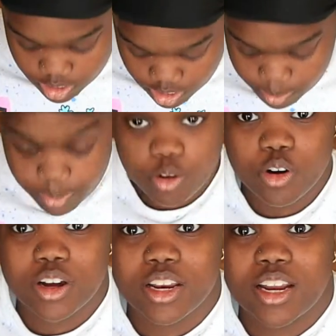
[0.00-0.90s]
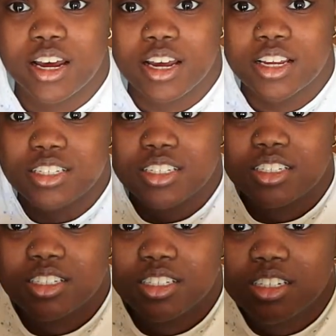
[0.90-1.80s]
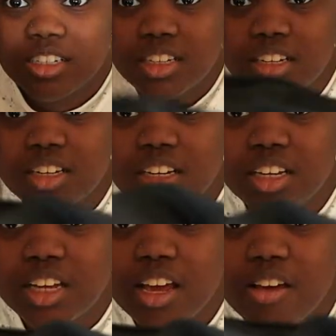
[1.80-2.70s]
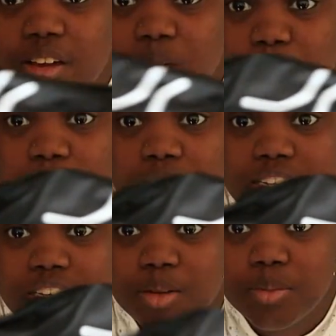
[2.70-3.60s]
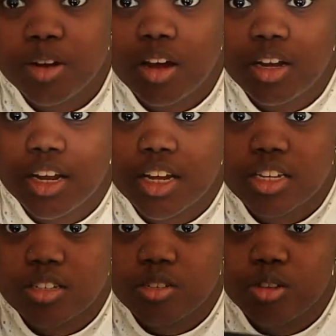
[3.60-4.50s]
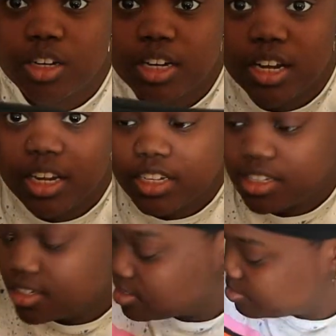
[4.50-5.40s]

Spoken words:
Keep it organized. Carrying bags to keep it all nice and organized.